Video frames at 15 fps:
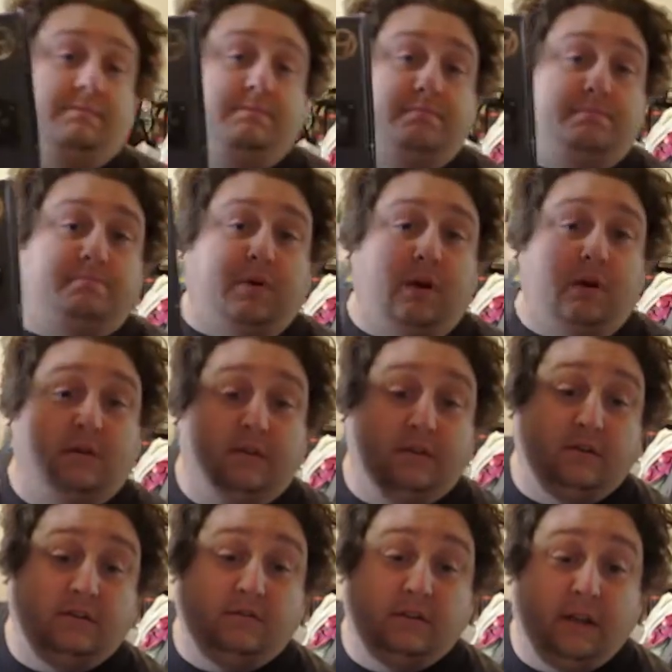pardon.
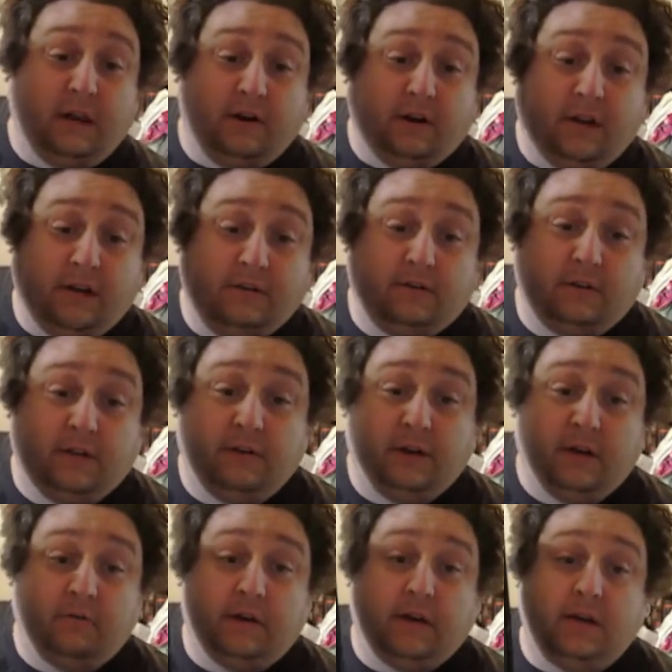There we go. There we go.
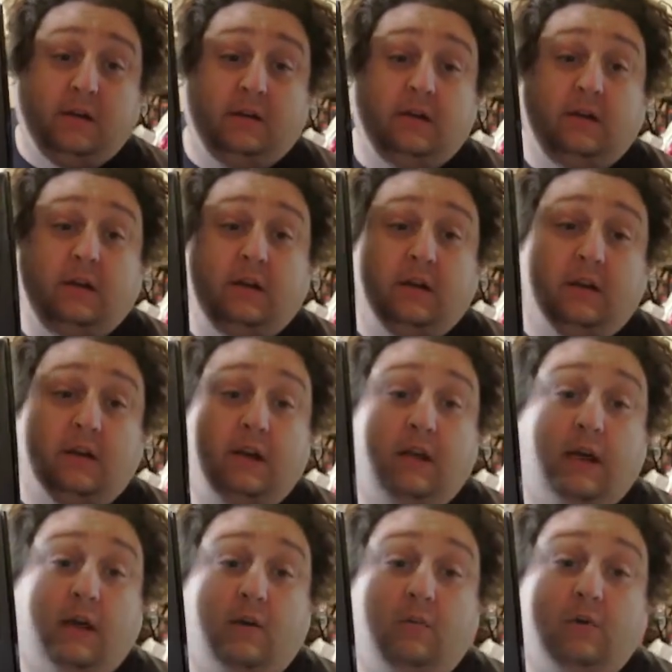Right here.
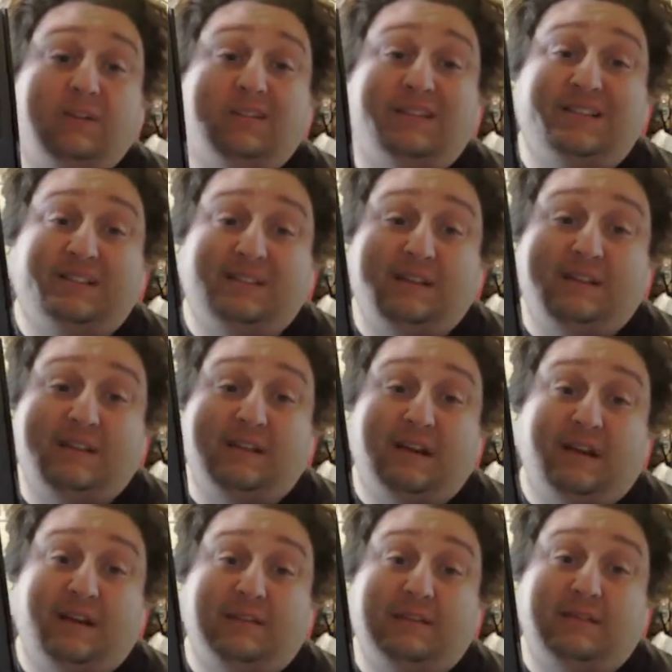Now, what this thing
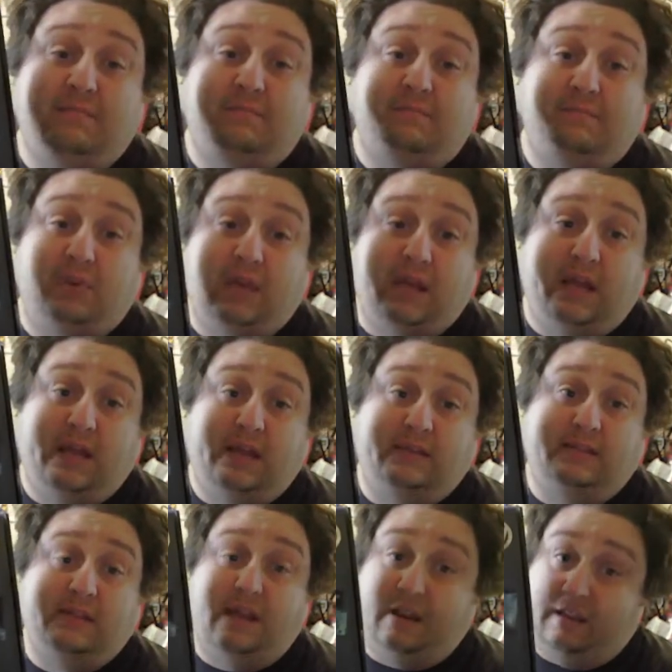does, it plays
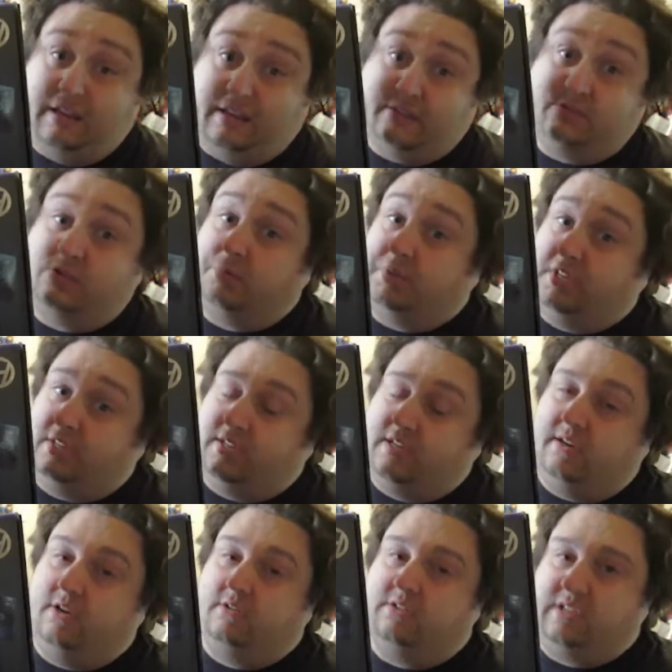NES, Super
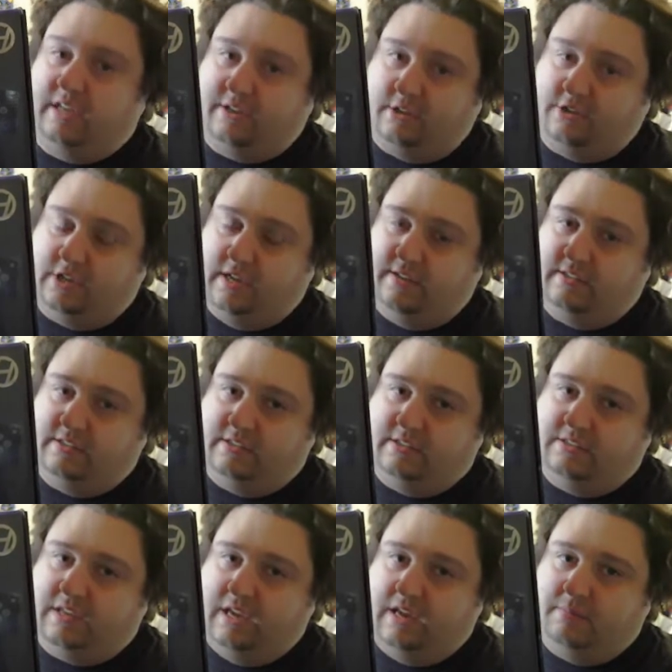Nintendo, Sega Genesis
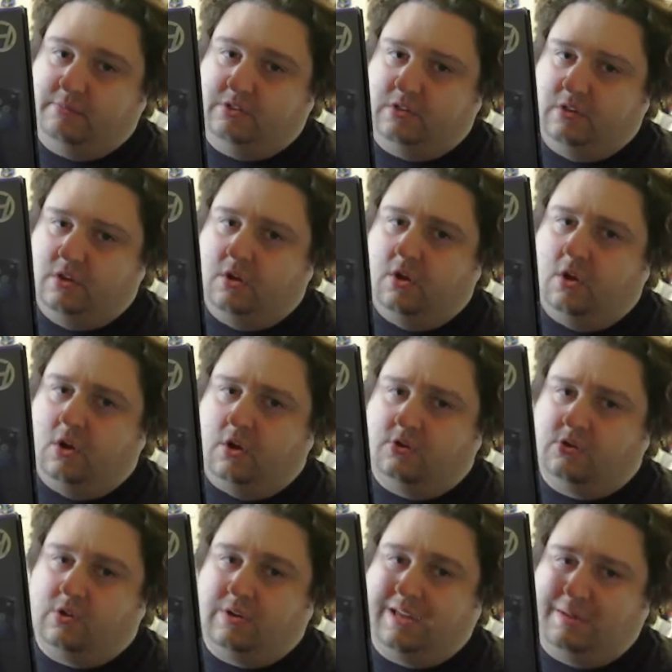games,
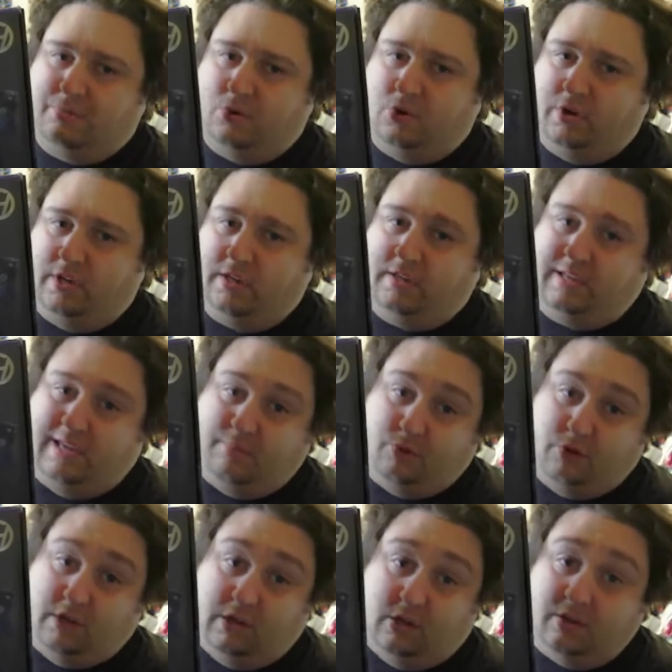also Game Boy
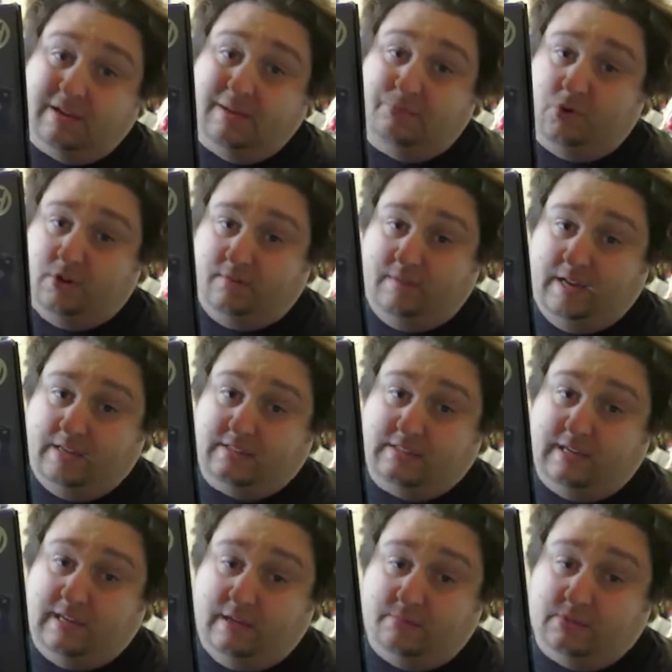Color, Game Boy Advance
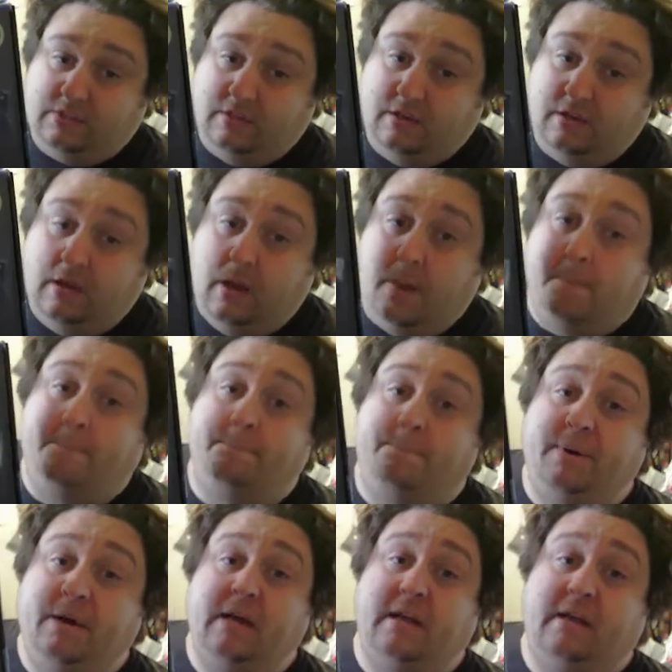games,
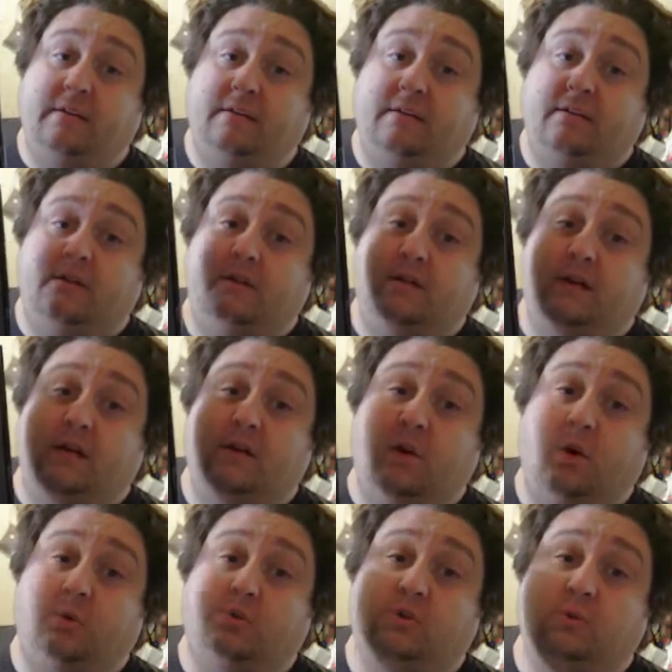but it
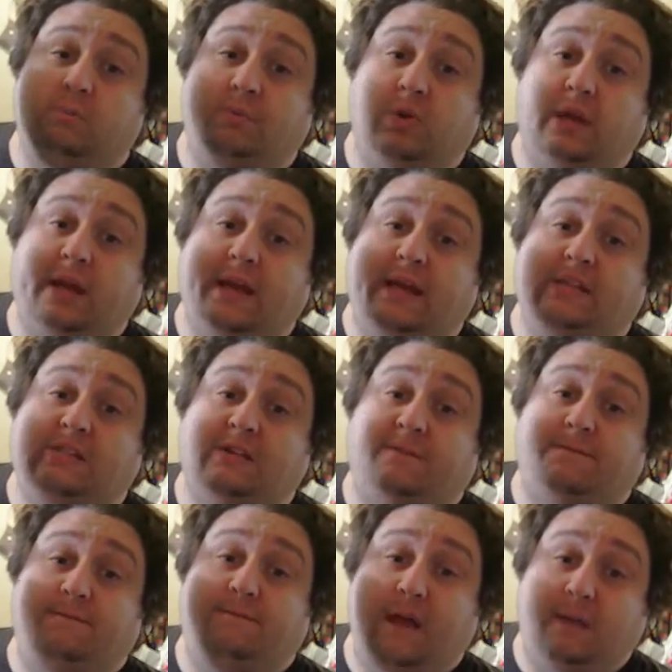also plays
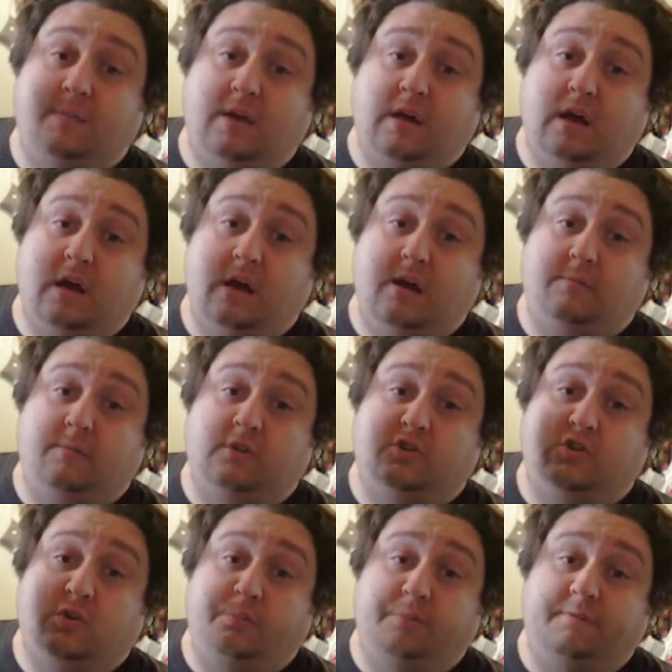Famicom,
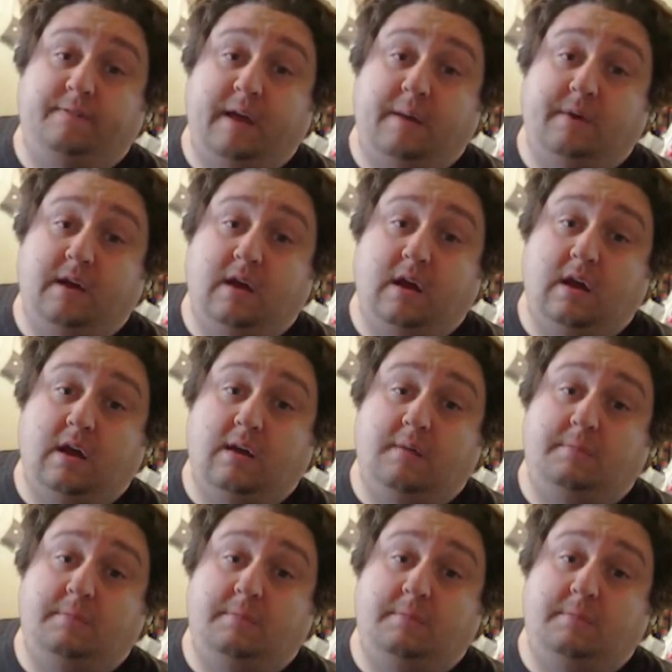Super Famicom,